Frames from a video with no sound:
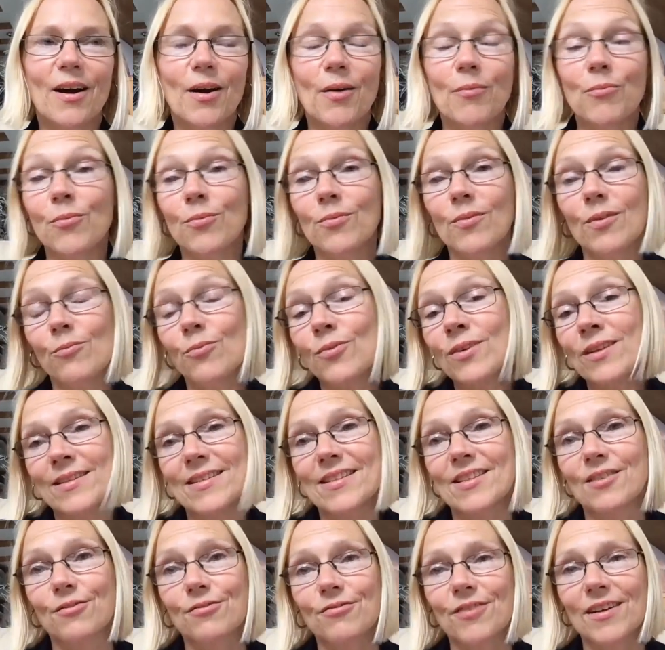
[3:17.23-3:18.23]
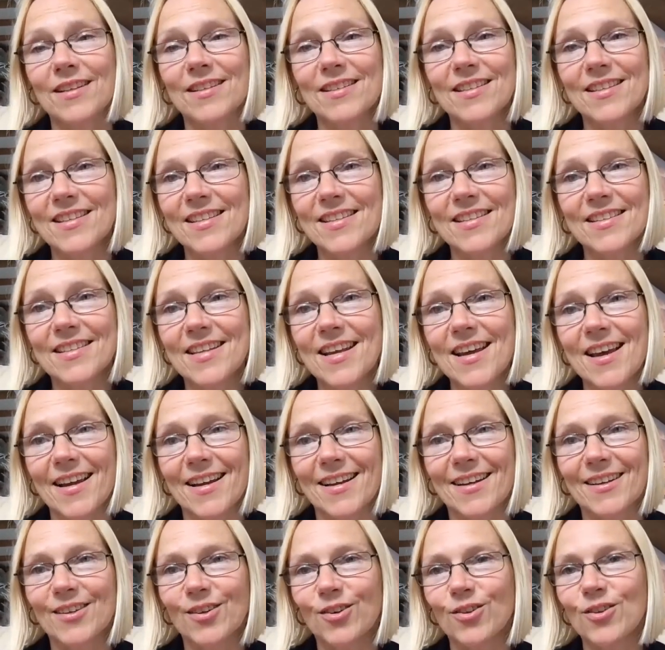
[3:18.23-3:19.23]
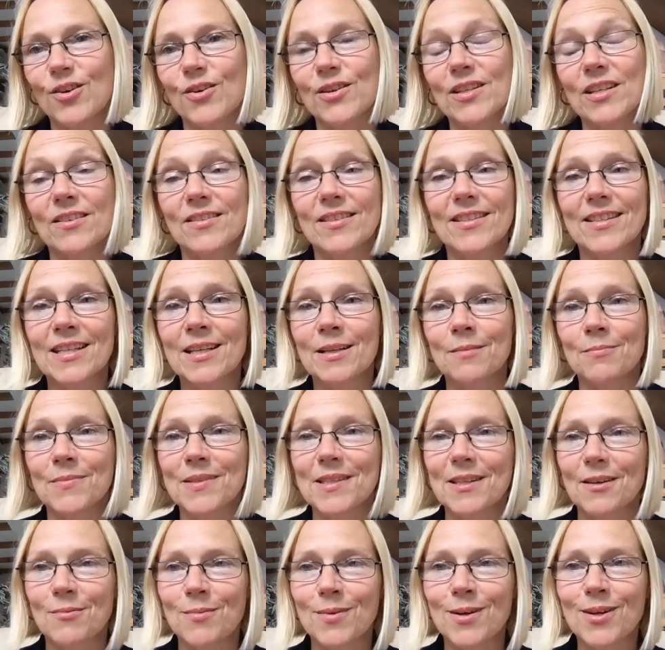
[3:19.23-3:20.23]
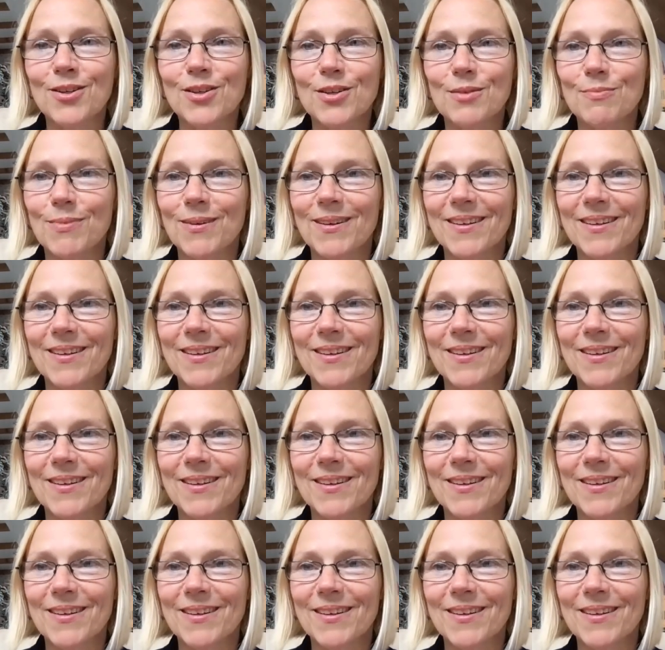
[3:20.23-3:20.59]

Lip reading: And we're still friends to this day, although I don't see him so much.